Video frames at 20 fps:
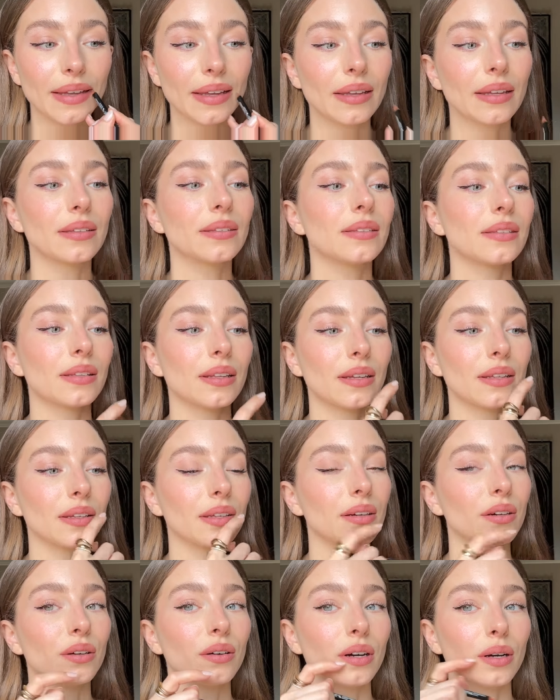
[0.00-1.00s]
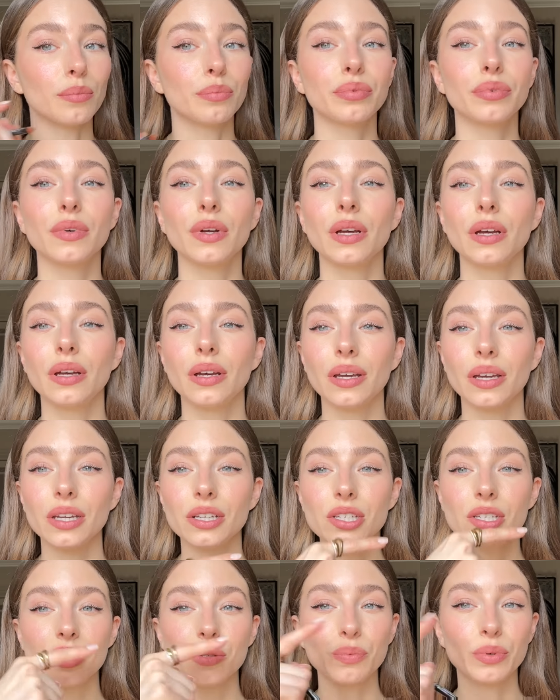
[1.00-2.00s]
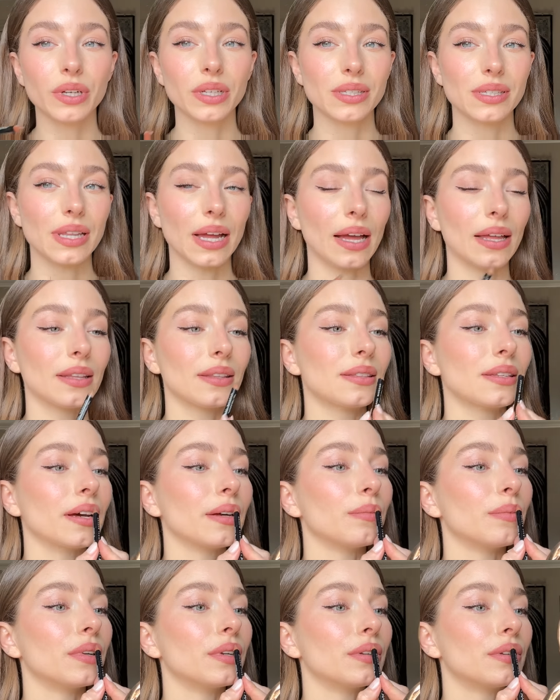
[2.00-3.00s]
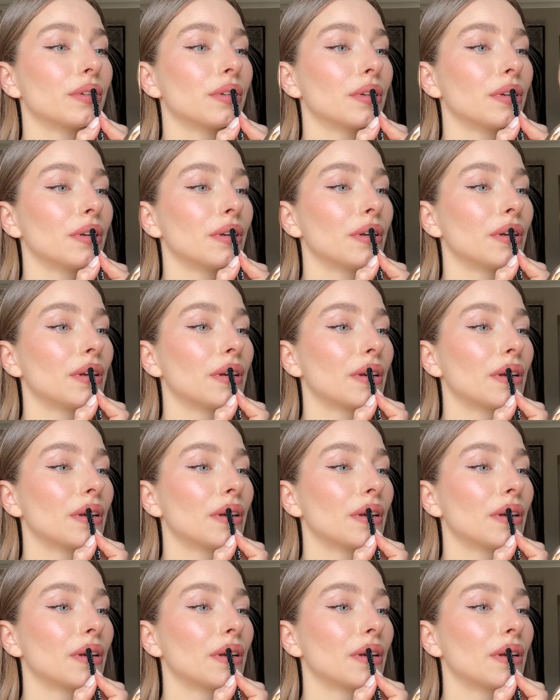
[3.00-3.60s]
And slightly go up. It just brings that dimension.